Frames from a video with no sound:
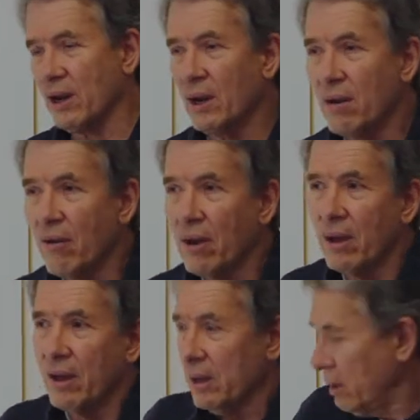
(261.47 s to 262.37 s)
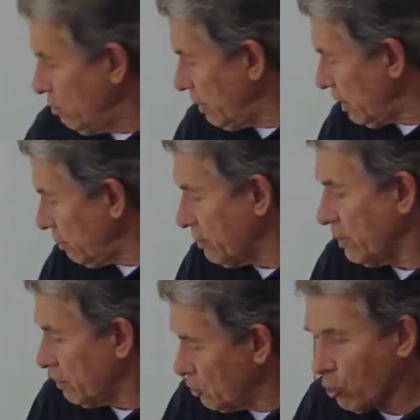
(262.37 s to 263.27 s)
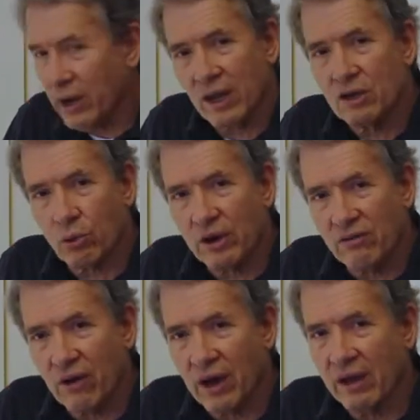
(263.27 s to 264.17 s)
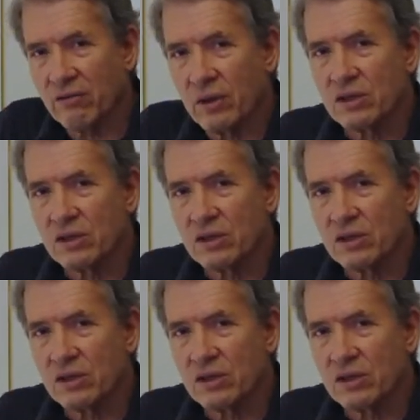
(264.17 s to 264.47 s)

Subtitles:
and 20, 25,